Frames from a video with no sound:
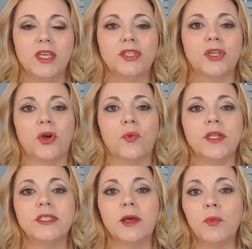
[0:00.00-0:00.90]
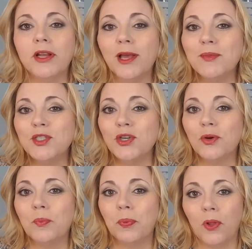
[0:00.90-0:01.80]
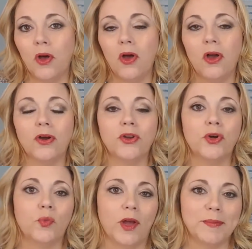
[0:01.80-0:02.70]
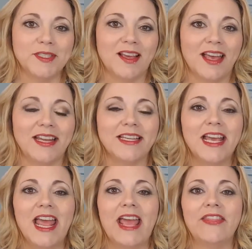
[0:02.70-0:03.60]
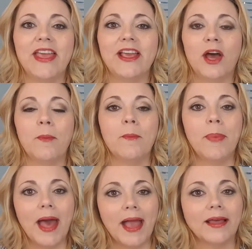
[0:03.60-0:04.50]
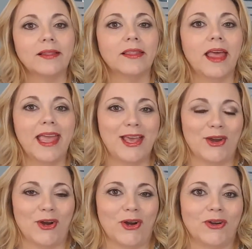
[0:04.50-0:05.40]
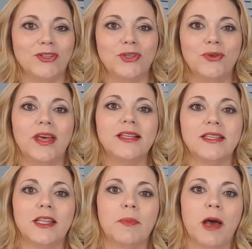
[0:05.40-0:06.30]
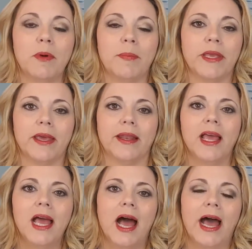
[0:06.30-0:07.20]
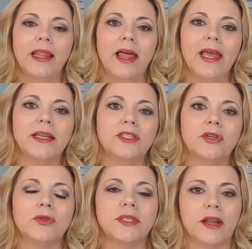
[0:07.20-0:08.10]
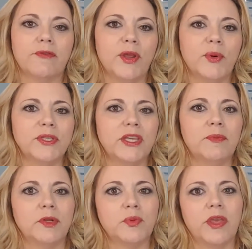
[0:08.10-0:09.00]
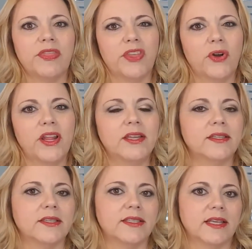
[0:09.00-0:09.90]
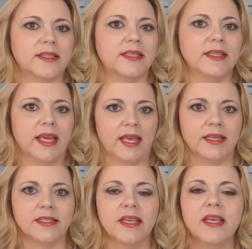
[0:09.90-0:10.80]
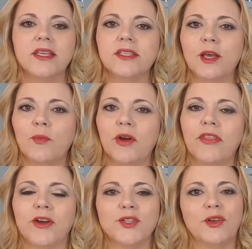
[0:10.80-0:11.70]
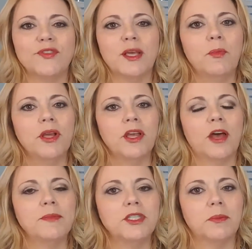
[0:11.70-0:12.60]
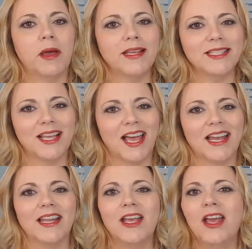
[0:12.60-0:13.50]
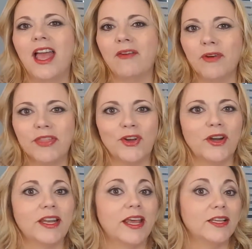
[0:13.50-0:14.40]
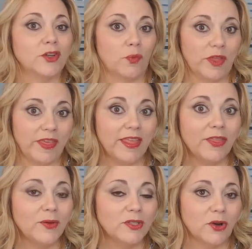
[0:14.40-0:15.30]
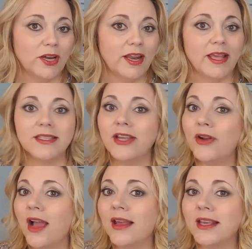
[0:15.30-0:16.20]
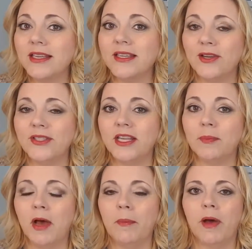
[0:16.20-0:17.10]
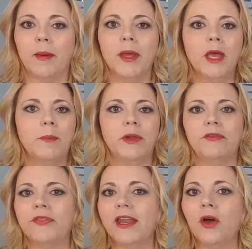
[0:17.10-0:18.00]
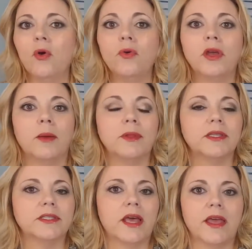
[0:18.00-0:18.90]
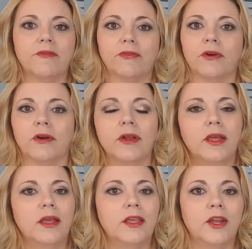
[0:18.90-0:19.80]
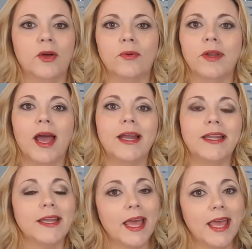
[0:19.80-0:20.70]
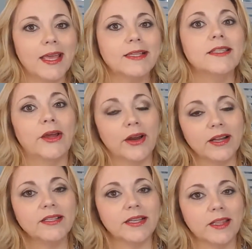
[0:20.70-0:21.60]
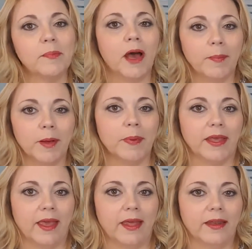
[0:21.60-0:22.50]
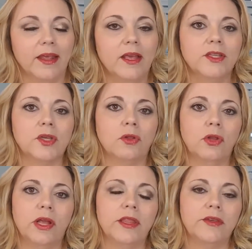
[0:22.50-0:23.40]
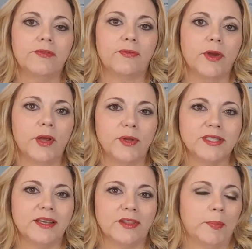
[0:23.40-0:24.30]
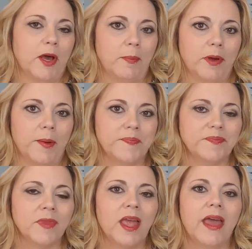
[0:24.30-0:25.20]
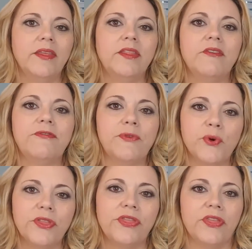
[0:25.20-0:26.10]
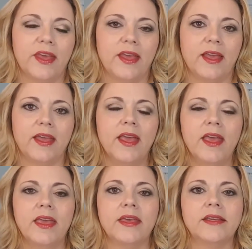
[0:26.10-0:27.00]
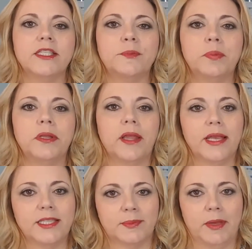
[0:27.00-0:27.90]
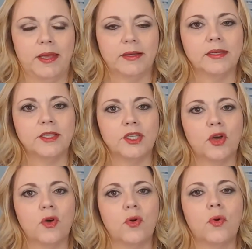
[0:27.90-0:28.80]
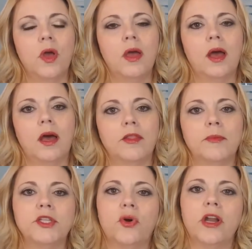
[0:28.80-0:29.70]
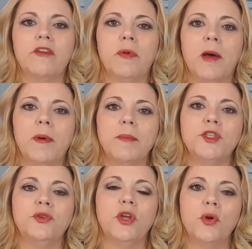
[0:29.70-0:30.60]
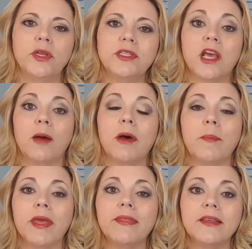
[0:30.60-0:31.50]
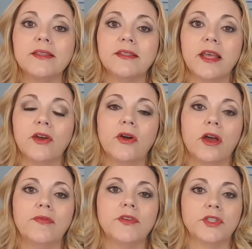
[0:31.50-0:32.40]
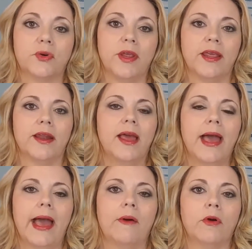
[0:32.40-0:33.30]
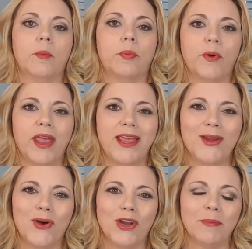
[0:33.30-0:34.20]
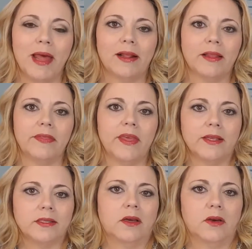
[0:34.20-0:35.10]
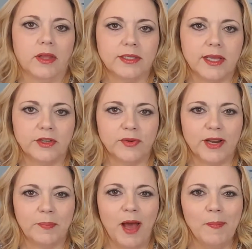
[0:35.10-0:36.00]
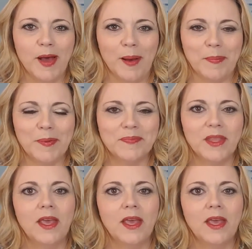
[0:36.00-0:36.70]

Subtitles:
So when someone comes to your blog or your website and they come back later, do they see the pop-up again? I like to set a frequency between 30 to 60 days, somewhere in there. So if someone comes to my site every 30 days or within those 30 days, they're not going to continue to see the pop-up. But if they don't come to the site for 90 days, they're going to see the pop-up again. So look at the frequency of the pop-up. And then the fourth thing is placement. So the majority of pop-ups you notice come up in the center of the screen. Our brain automatically thinks, oh, that's that dreaded pop-up.